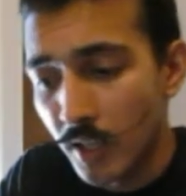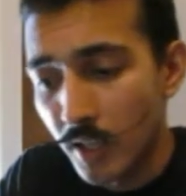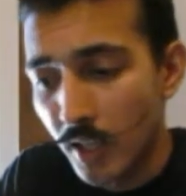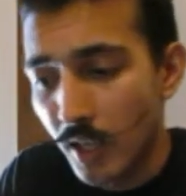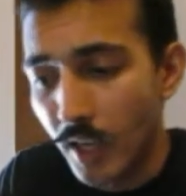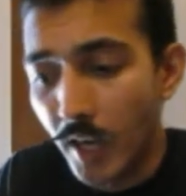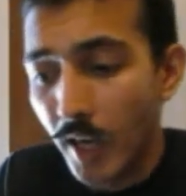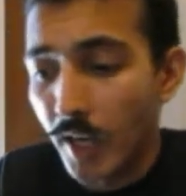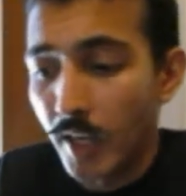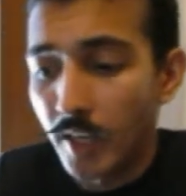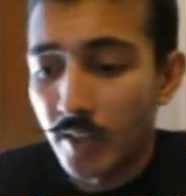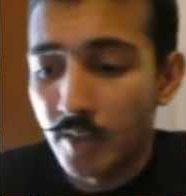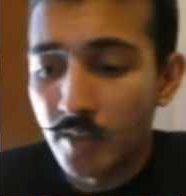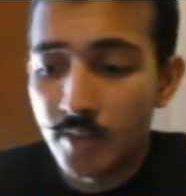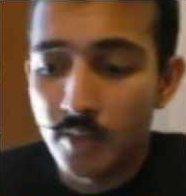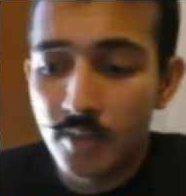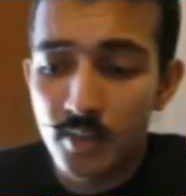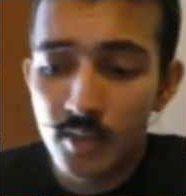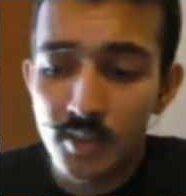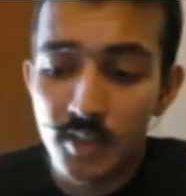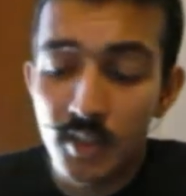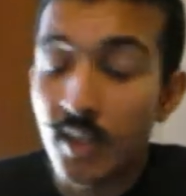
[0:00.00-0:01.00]

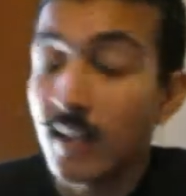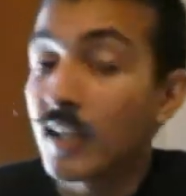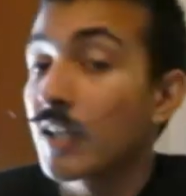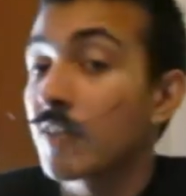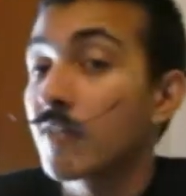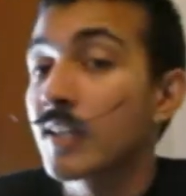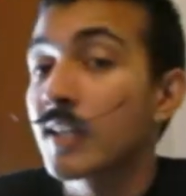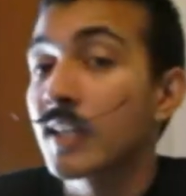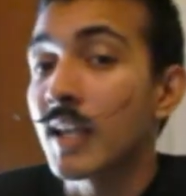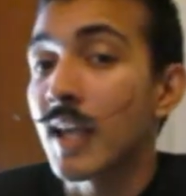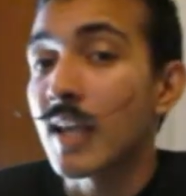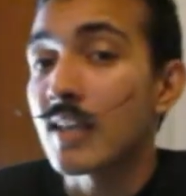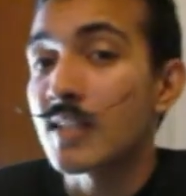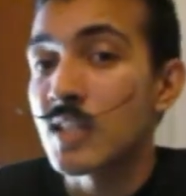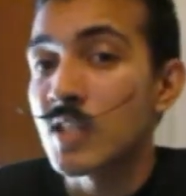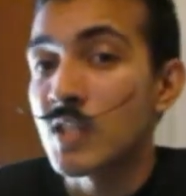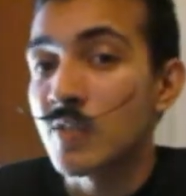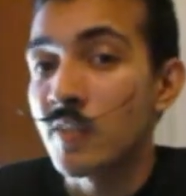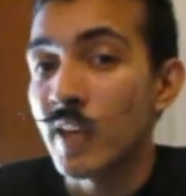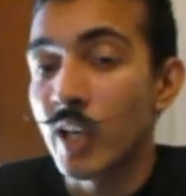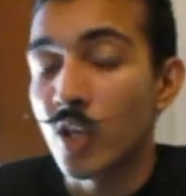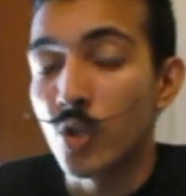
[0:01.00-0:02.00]
And there are even
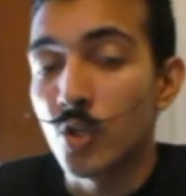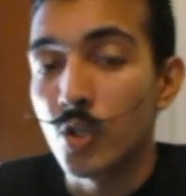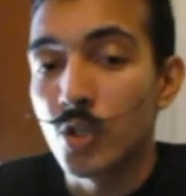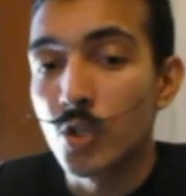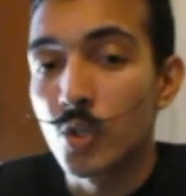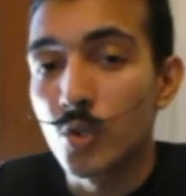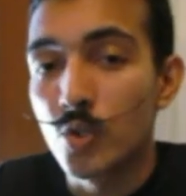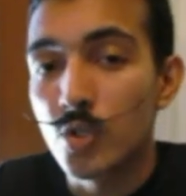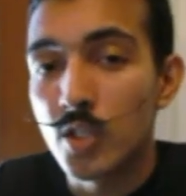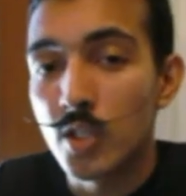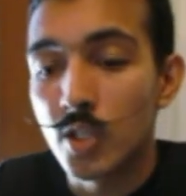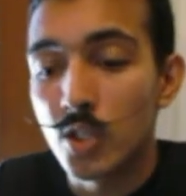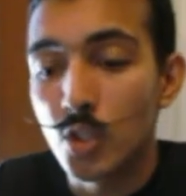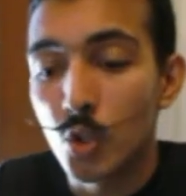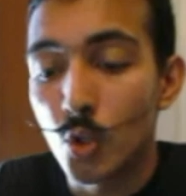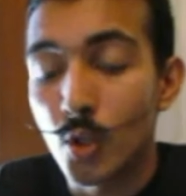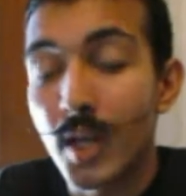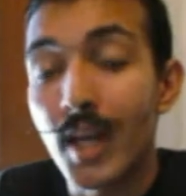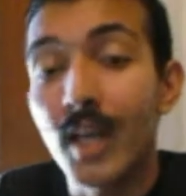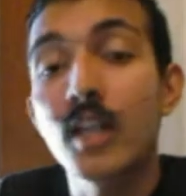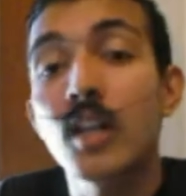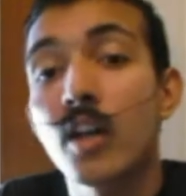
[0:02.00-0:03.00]
cases when I could use it to
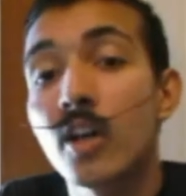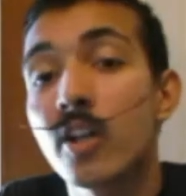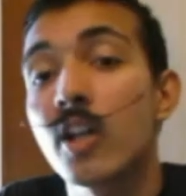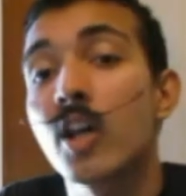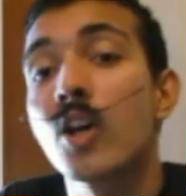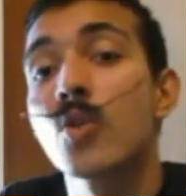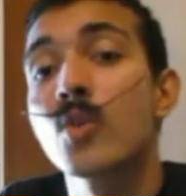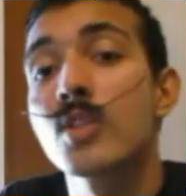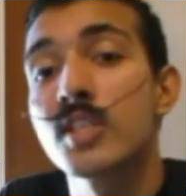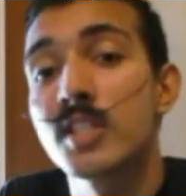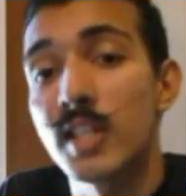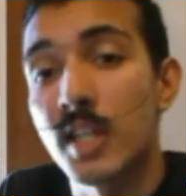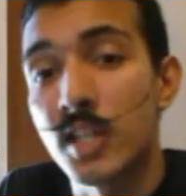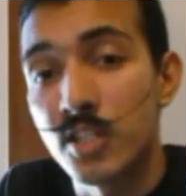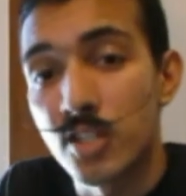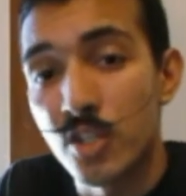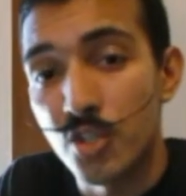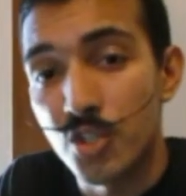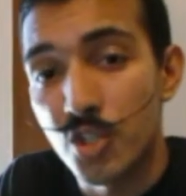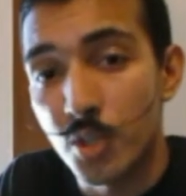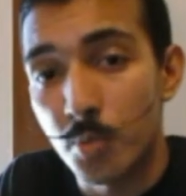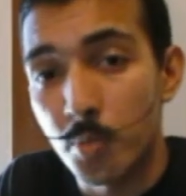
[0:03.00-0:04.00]
get around
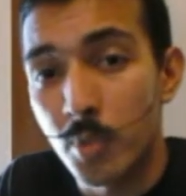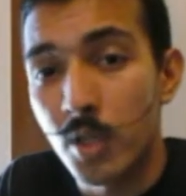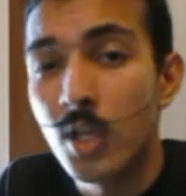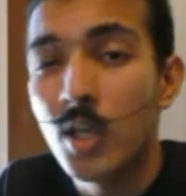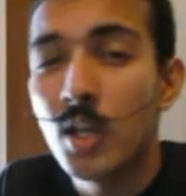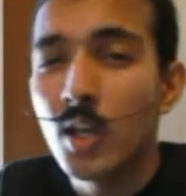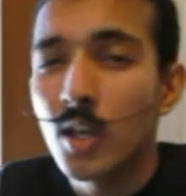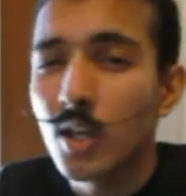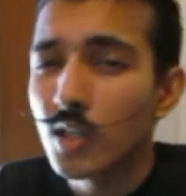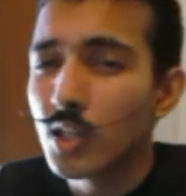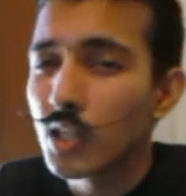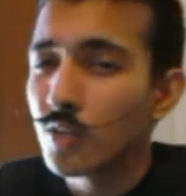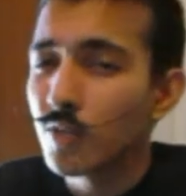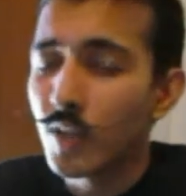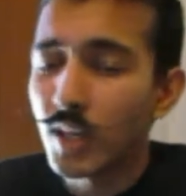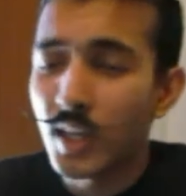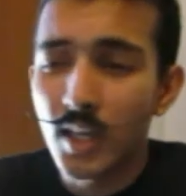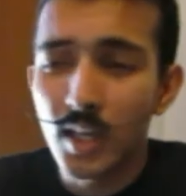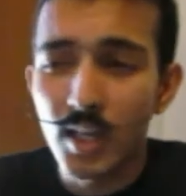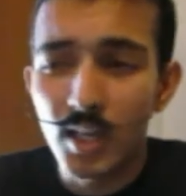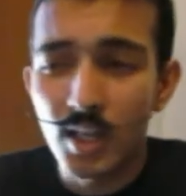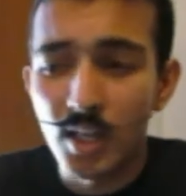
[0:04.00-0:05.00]
censorship, the
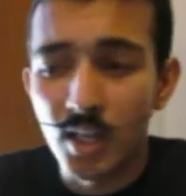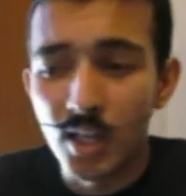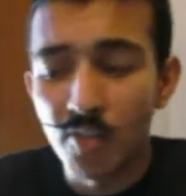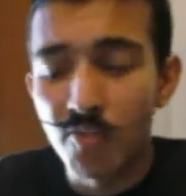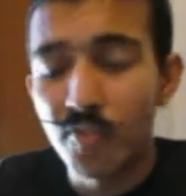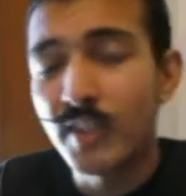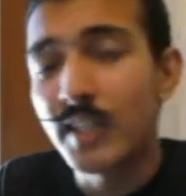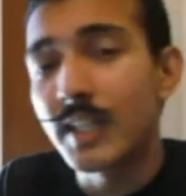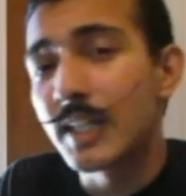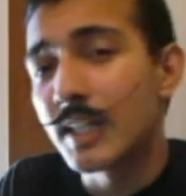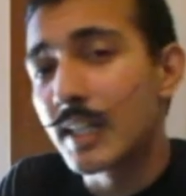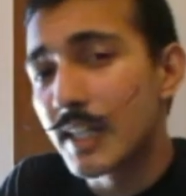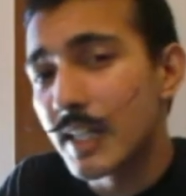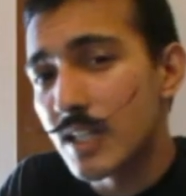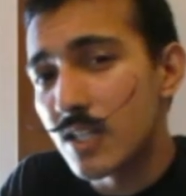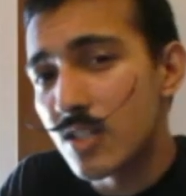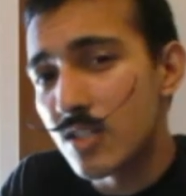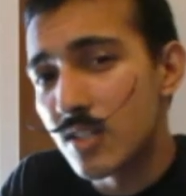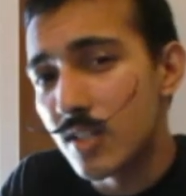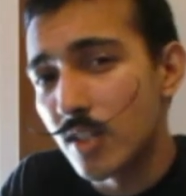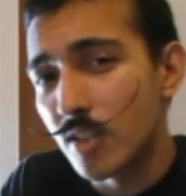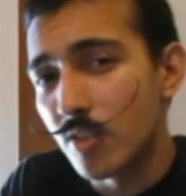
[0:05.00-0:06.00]
way
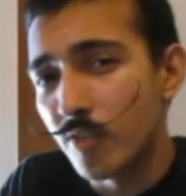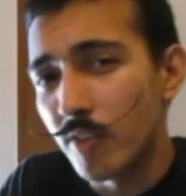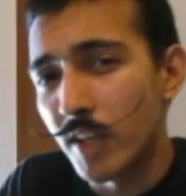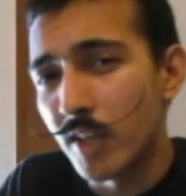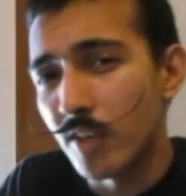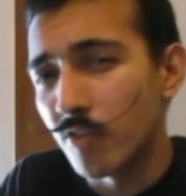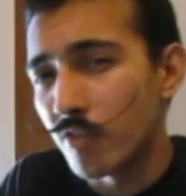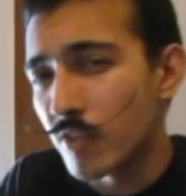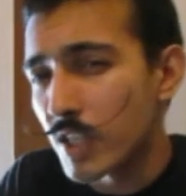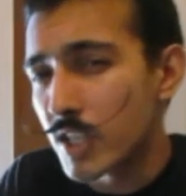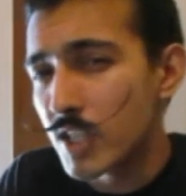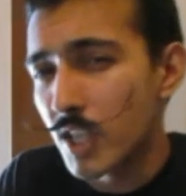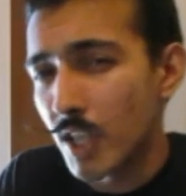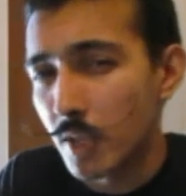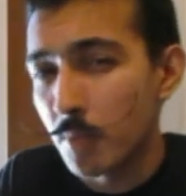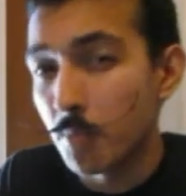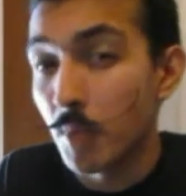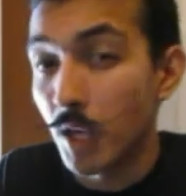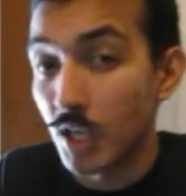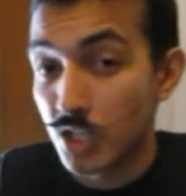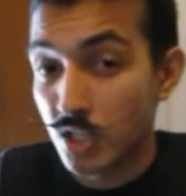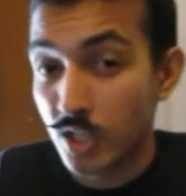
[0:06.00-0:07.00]
WikiLeaks did when Visa
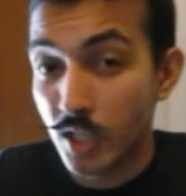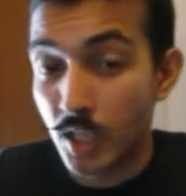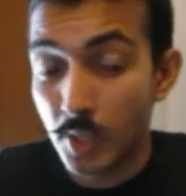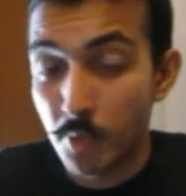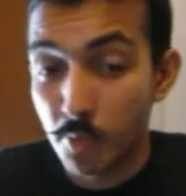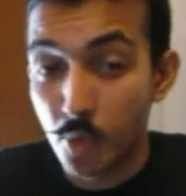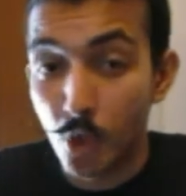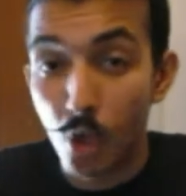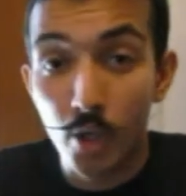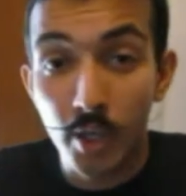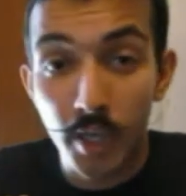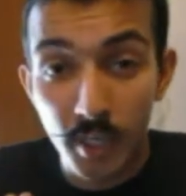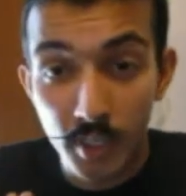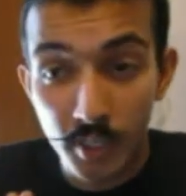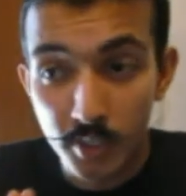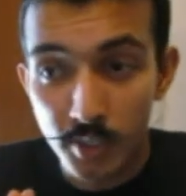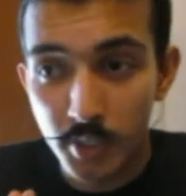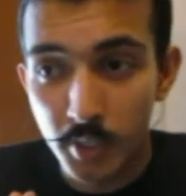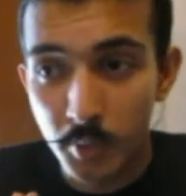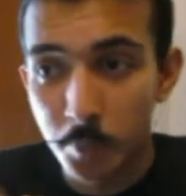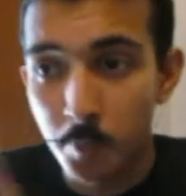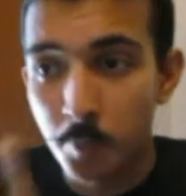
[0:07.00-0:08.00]
and MasterCard
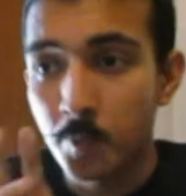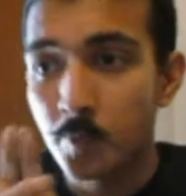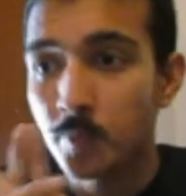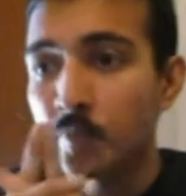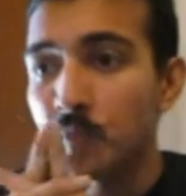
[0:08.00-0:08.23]
blockaded them.